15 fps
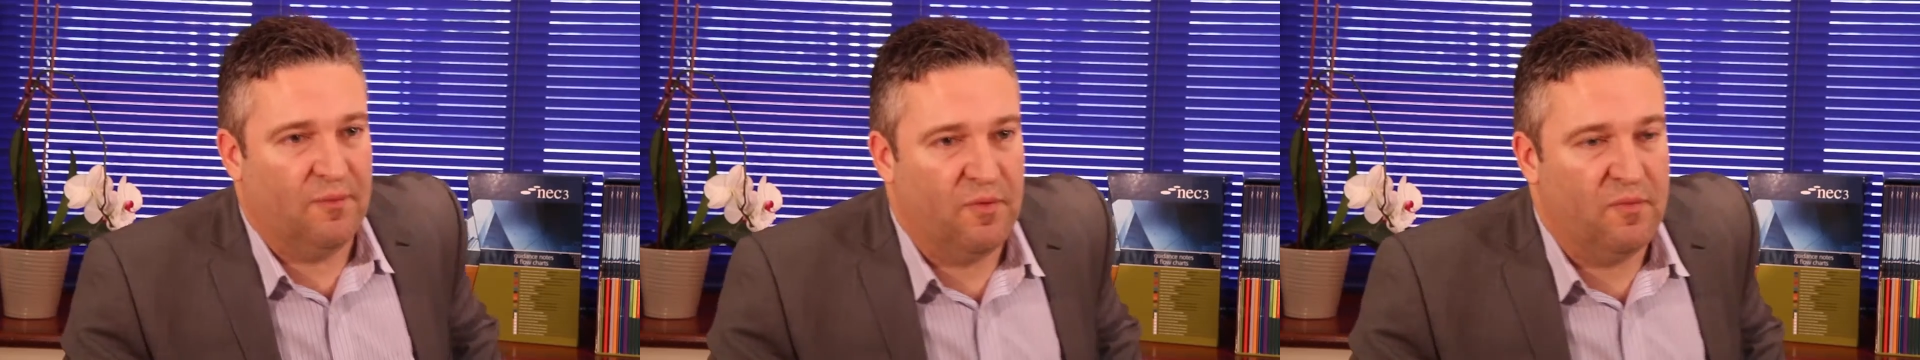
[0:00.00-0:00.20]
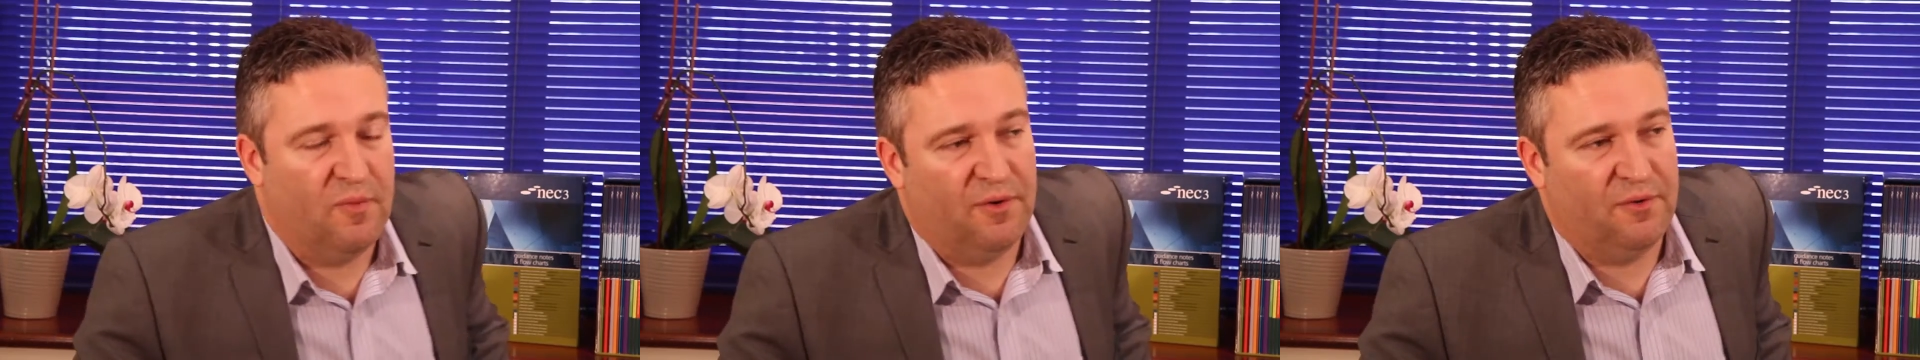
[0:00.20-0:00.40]

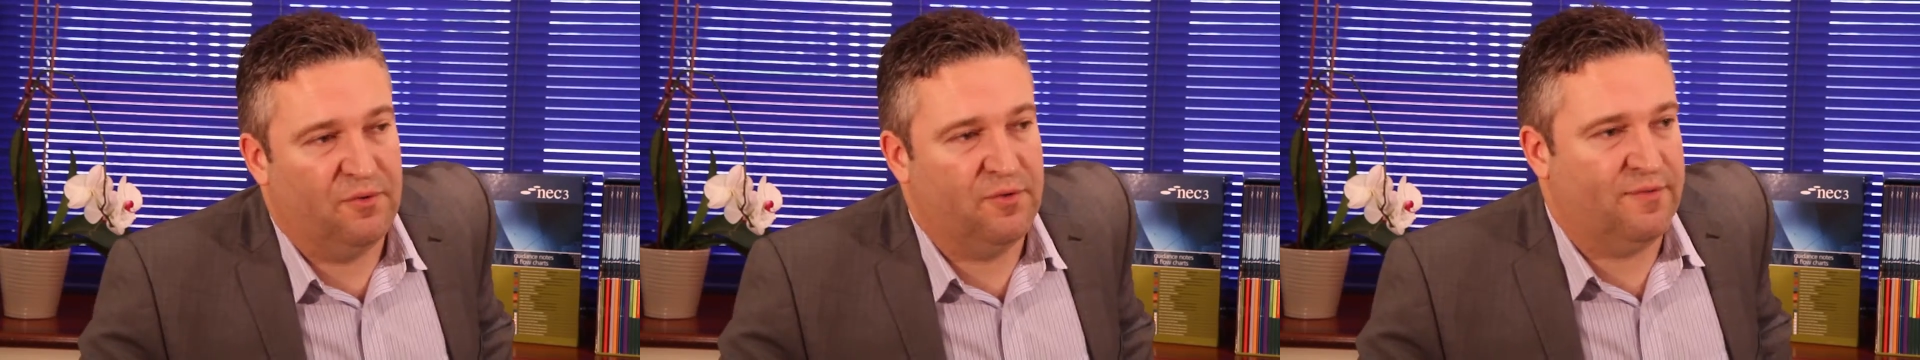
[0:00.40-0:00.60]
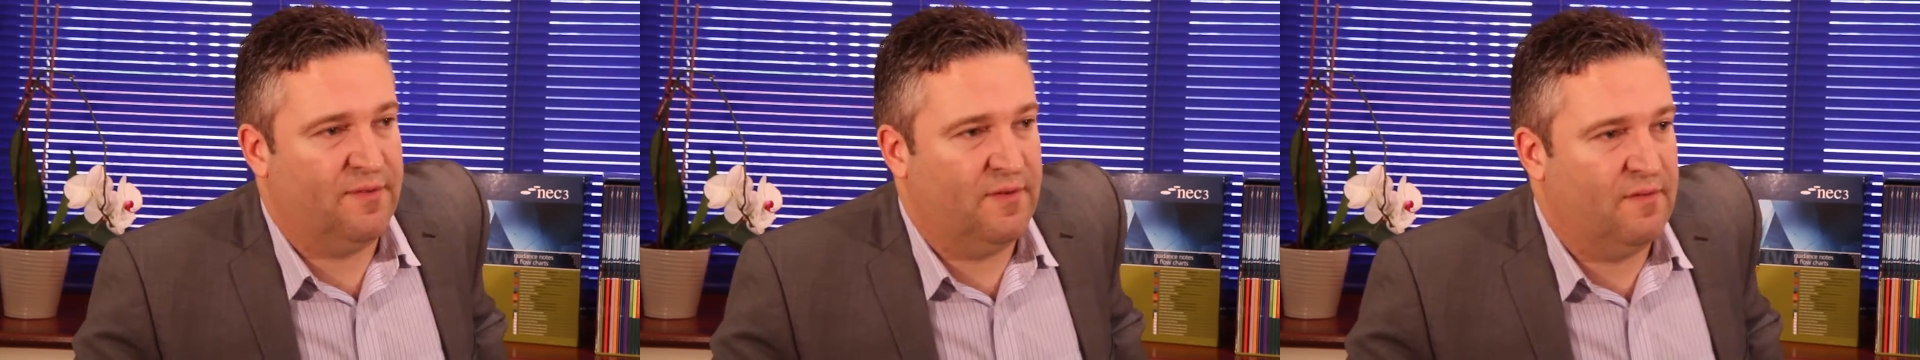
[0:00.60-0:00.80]
with models
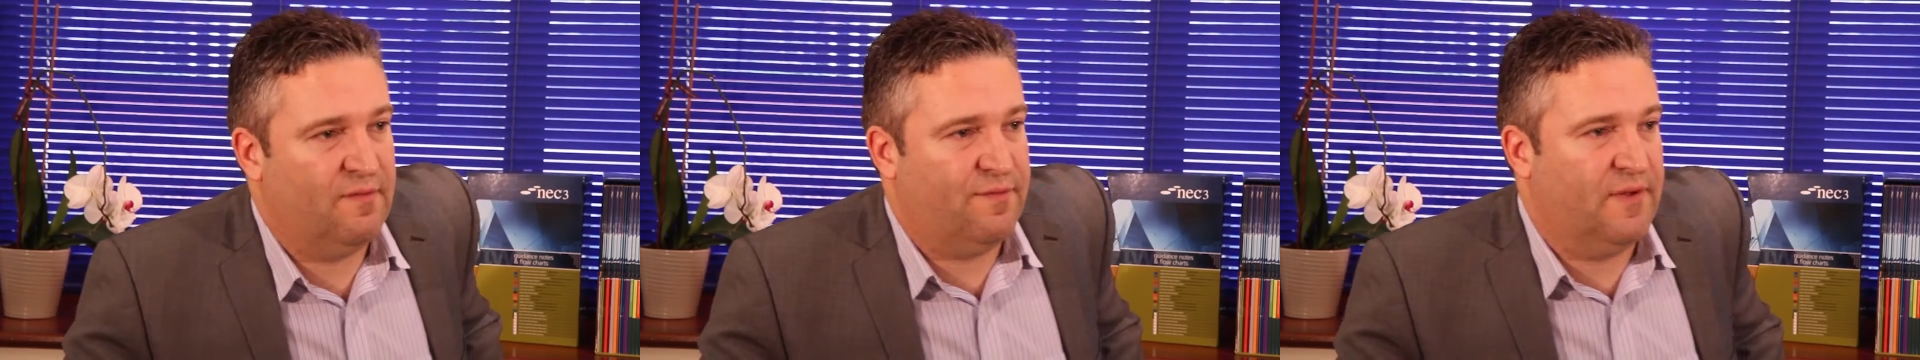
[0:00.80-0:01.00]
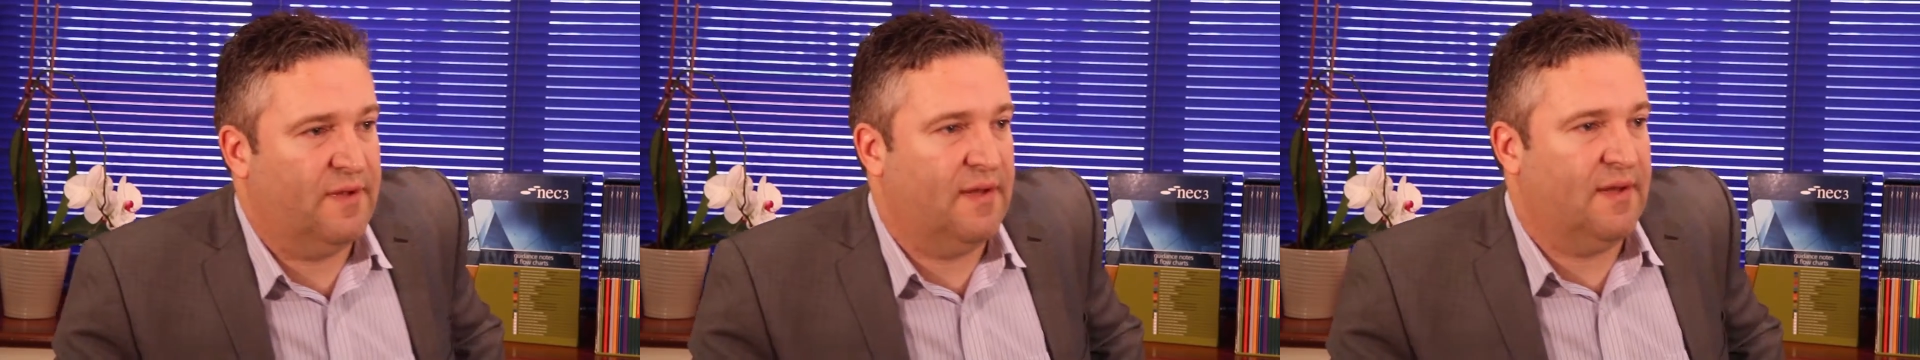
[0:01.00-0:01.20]

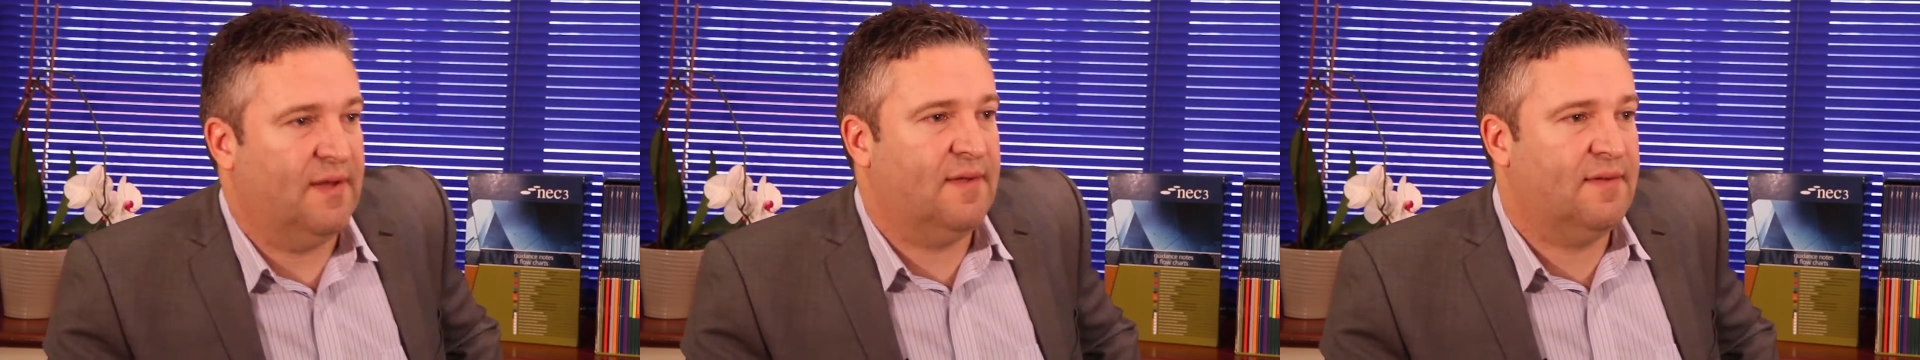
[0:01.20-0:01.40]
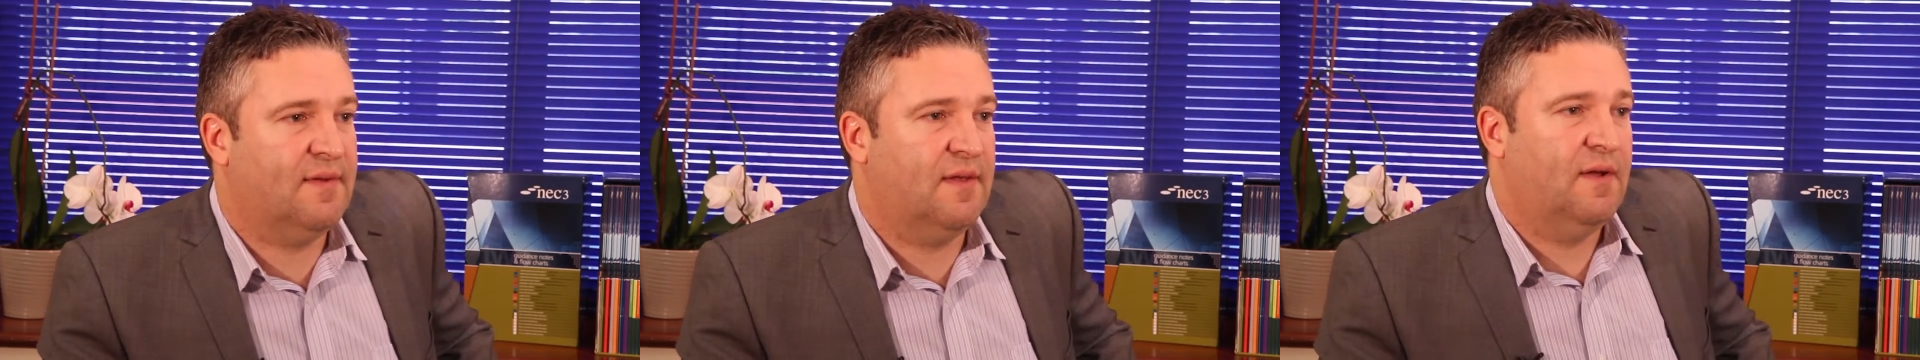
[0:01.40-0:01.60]
for
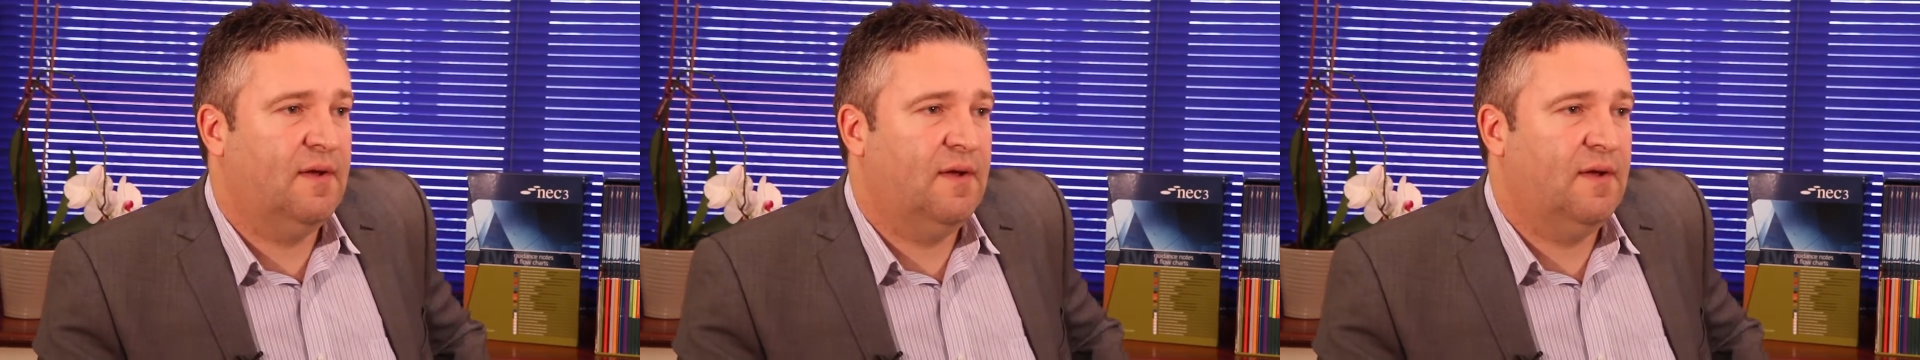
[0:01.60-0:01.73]
years.